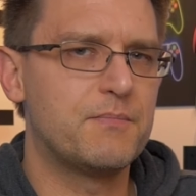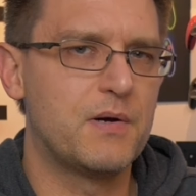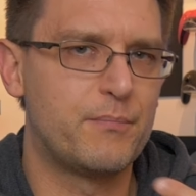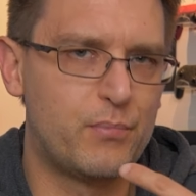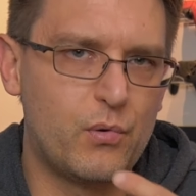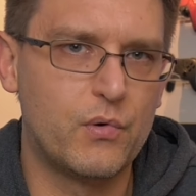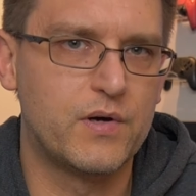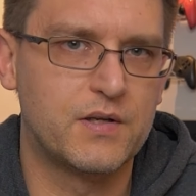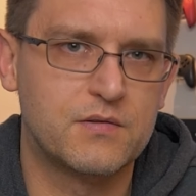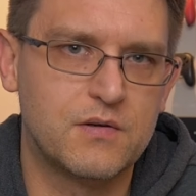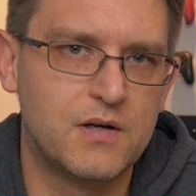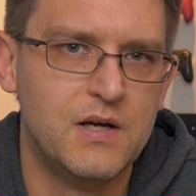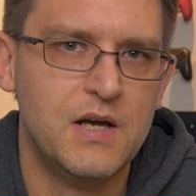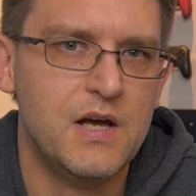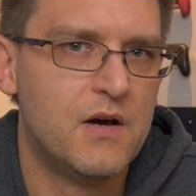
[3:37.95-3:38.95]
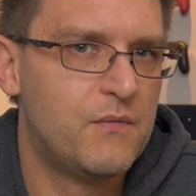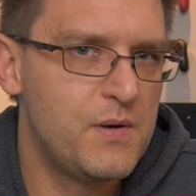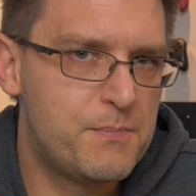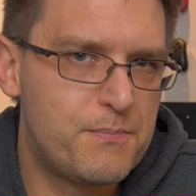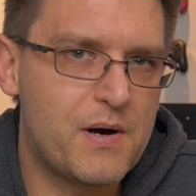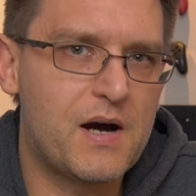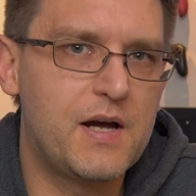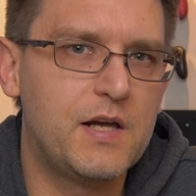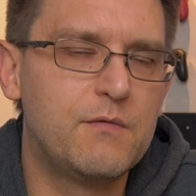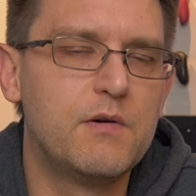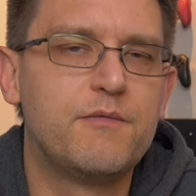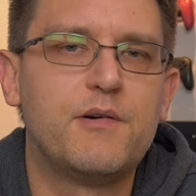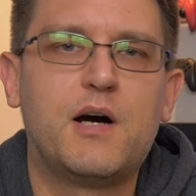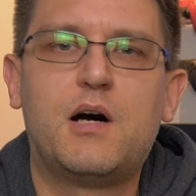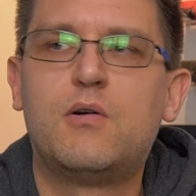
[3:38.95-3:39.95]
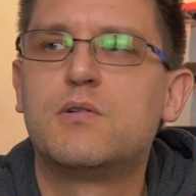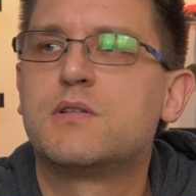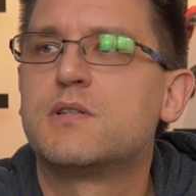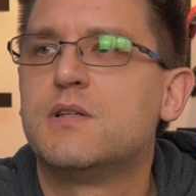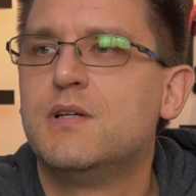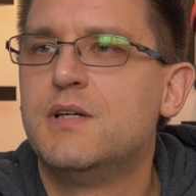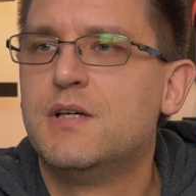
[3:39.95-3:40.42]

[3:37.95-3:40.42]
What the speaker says: my point. Or we're buying without